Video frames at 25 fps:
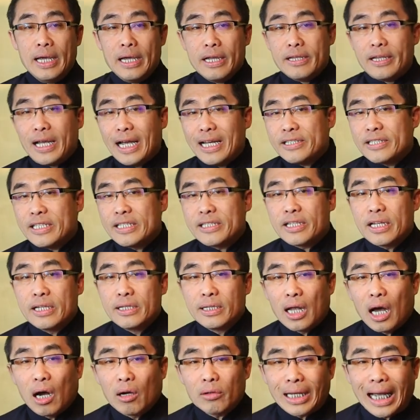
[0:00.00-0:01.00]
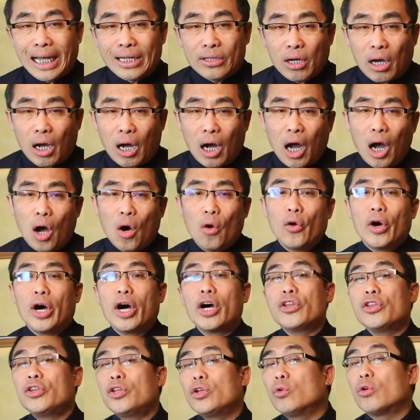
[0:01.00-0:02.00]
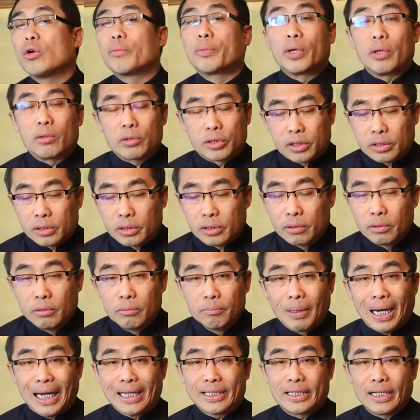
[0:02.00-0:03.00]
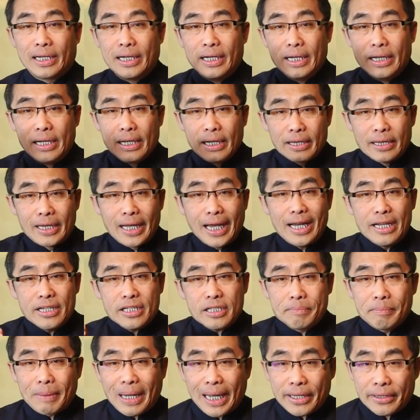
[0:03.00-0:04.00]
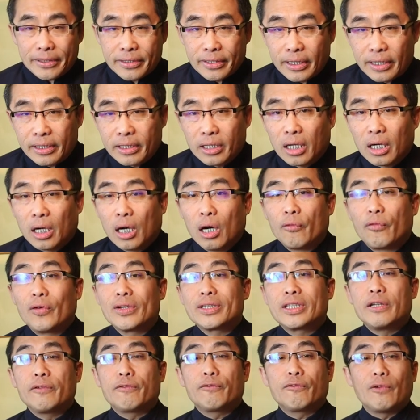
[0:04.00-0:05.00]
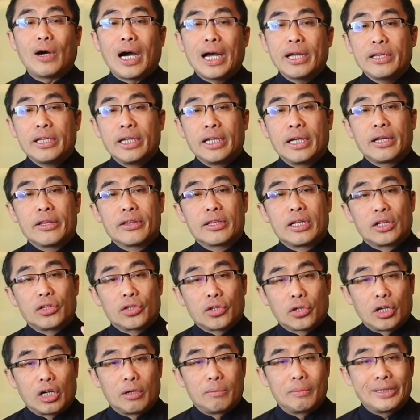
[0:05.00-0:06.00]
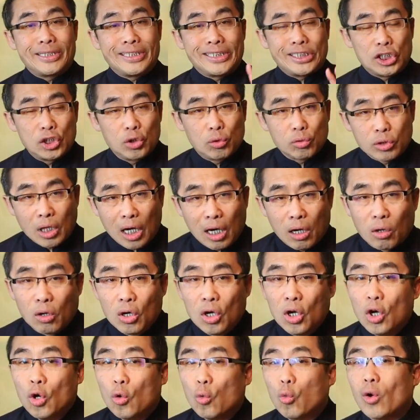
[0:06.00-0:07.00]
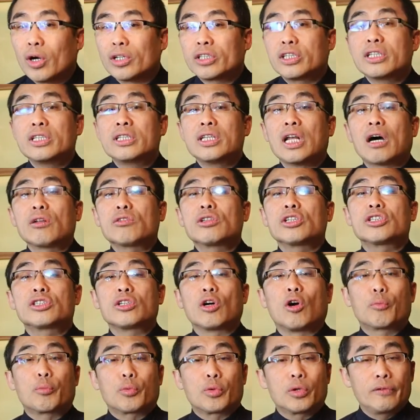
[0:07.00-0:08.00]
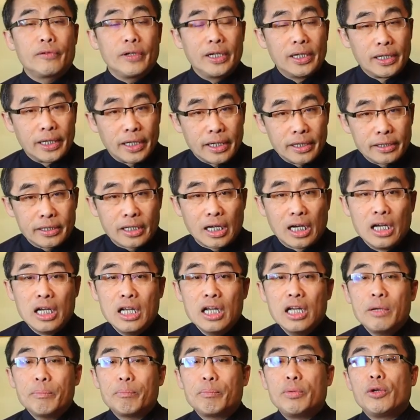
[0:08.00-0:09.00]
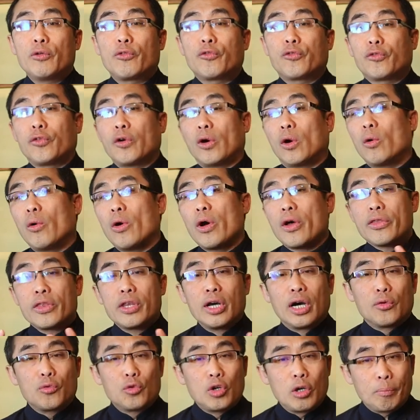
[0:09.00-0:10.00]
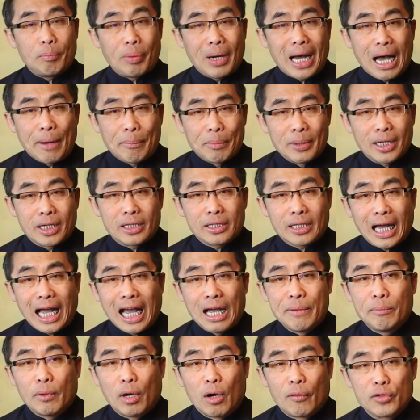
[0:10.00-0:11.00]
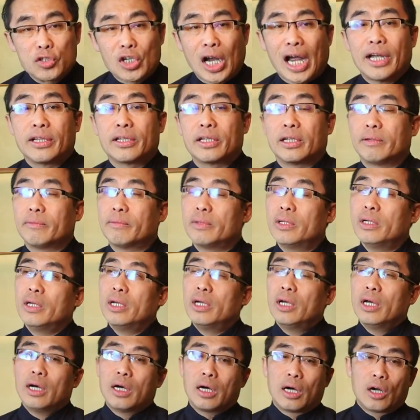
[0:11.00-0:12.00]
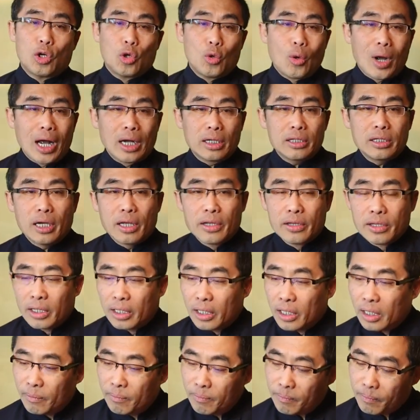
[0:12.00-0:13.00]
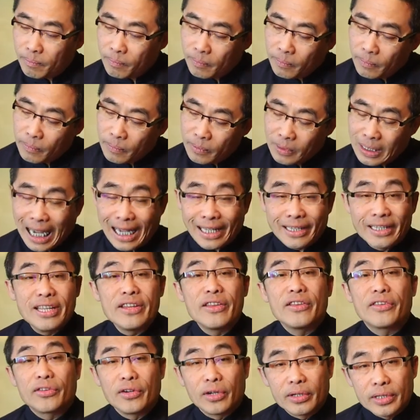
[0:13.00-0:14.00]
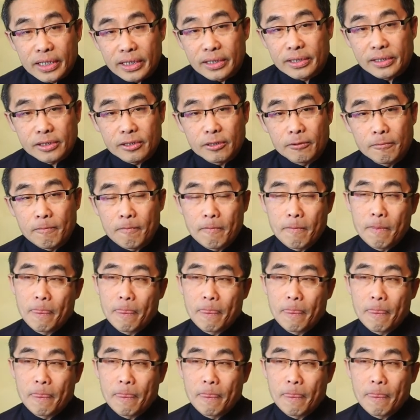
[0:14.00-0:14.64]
This is not at all a new approach, but this method of defining the term Xiu Dao was not so prevalent before the Republic time of China, around the 1930s.